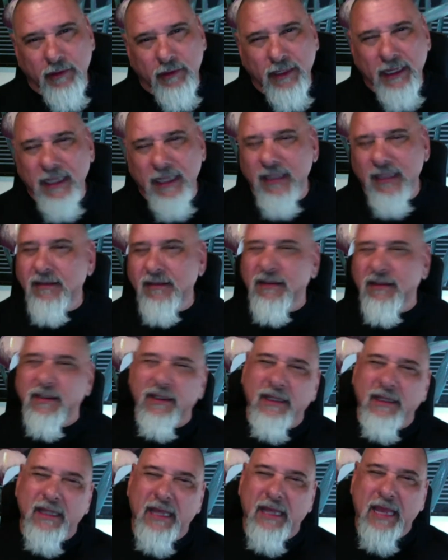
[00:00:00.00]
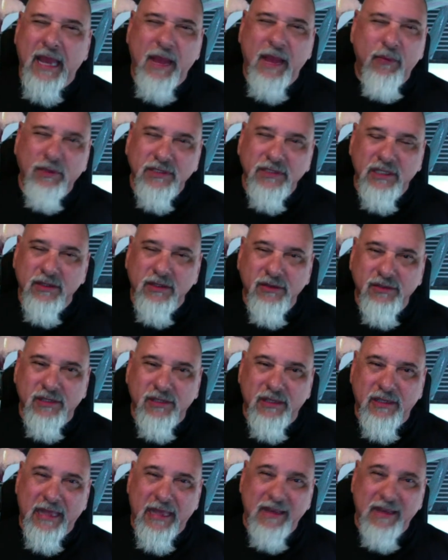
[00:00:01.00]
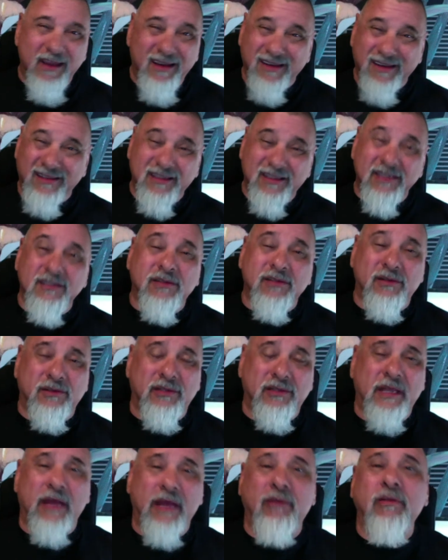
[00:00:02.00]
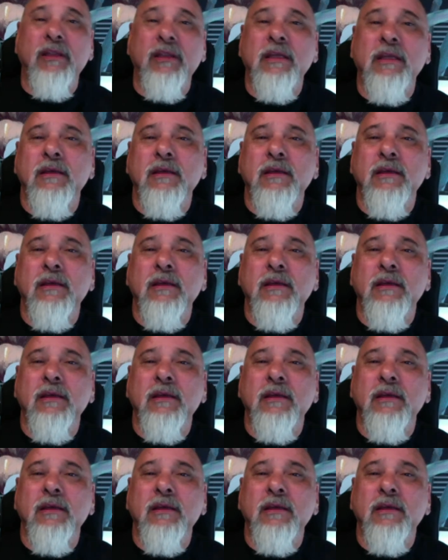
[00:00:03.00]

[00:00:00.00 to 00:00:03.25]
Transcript: And I wasn't used to that, not in this little town.